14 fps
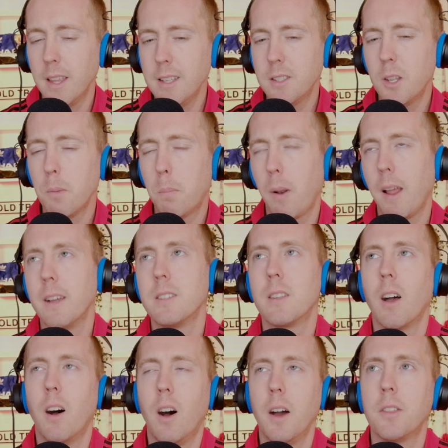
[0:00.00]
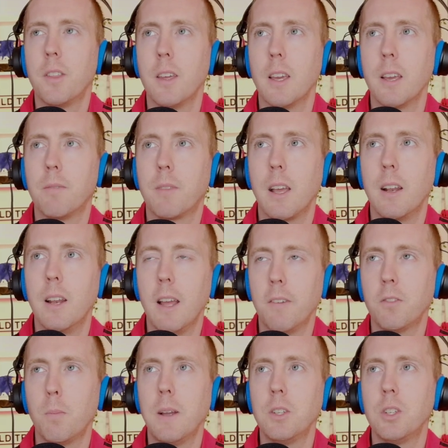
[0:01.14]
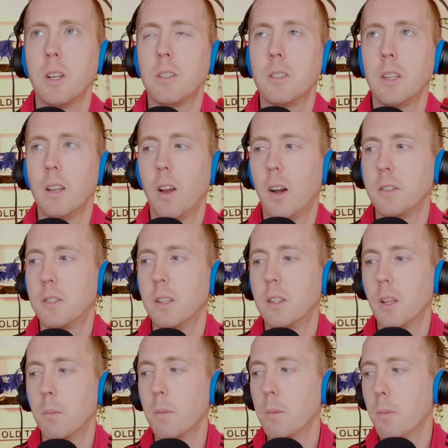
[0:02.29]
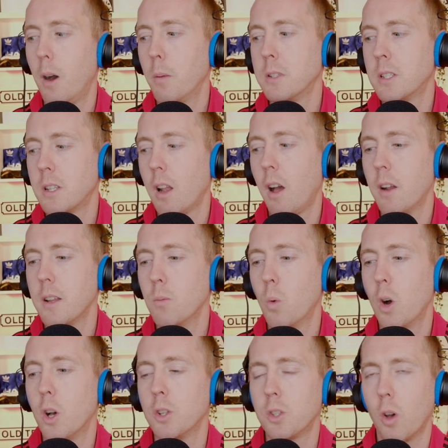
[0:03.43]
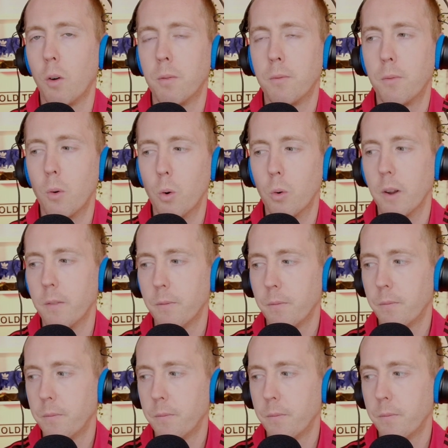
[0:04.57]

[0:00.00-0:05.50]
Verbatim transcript: these are the players that I think if they left Manchester United that we might be slightly worse off for it.